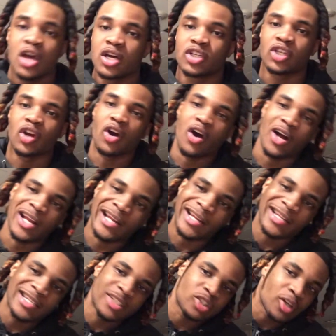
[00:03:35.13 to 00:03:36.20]
So y'all all click on
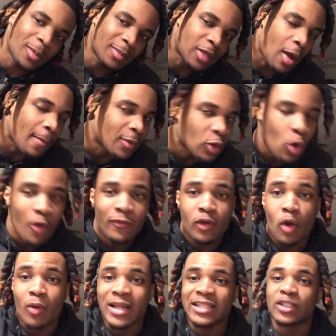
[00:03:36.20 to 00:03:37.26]
the description down below if y'all
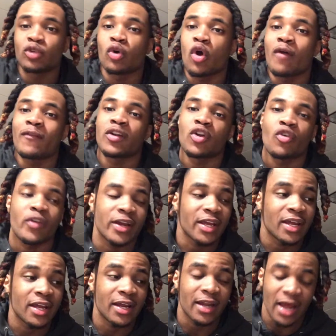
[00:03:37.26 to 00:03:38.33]
want to do it over and over
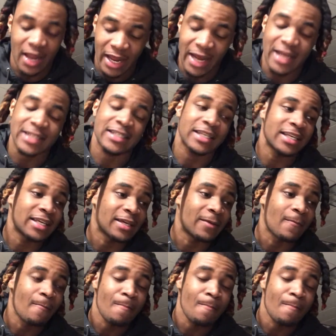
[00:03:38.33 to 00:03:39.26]
again. Like I said.